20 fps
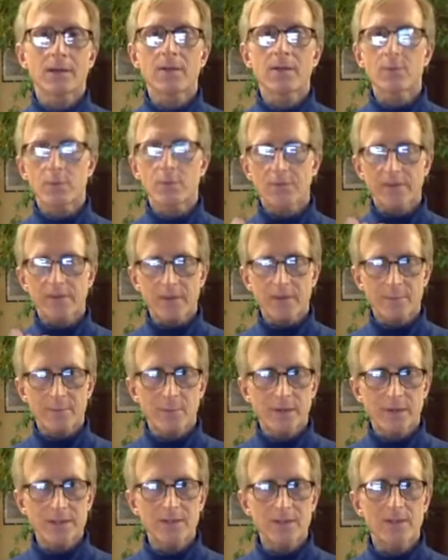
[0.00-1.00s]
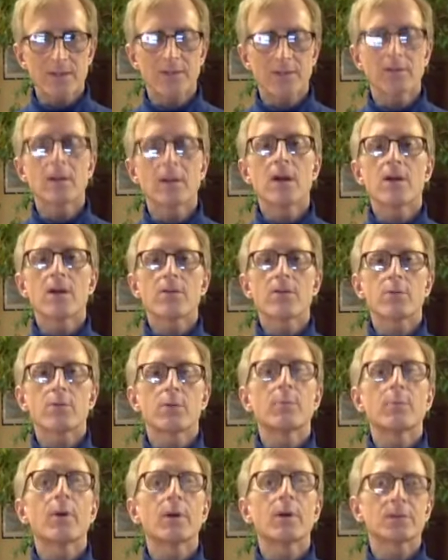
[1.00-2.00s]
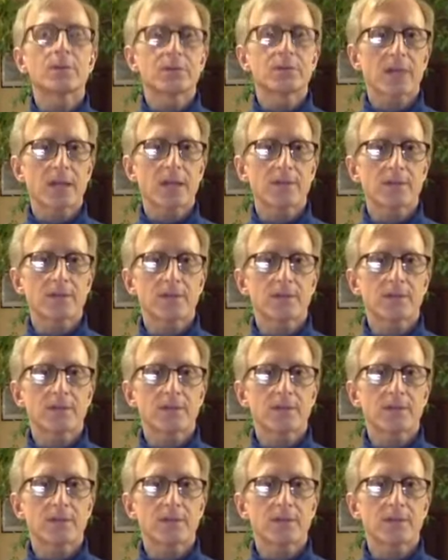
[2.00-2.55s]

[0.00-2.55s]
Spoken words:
through a vibration, through a pulsation.